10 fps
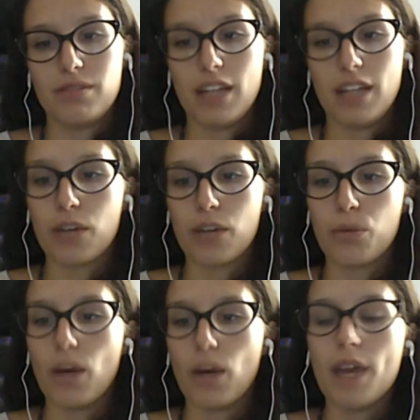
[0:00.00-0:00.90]
like,
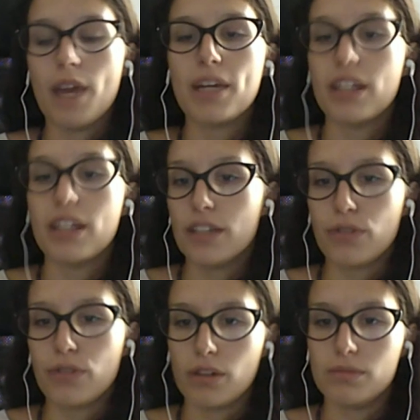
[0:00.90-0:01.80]
why am I here
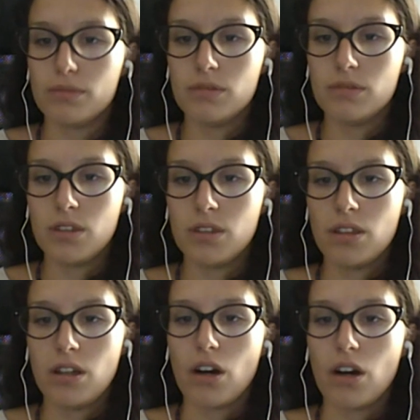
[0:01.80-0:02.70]
from?
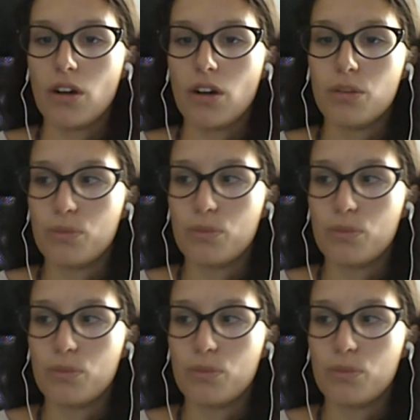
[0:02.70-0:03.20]
Or